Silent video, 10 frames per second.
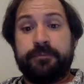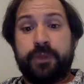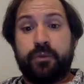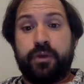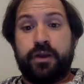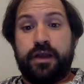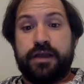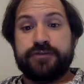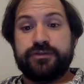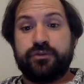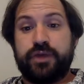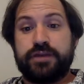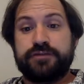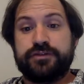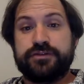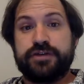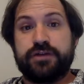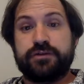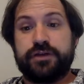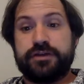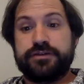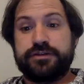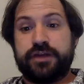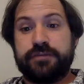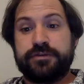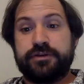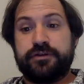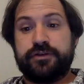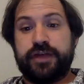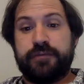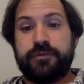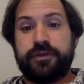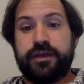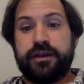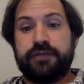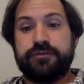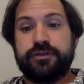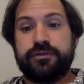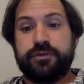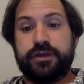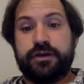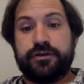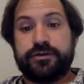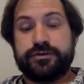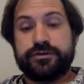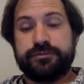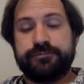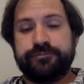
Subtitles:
whereas the range of the generalized types can overlap with any of the three others.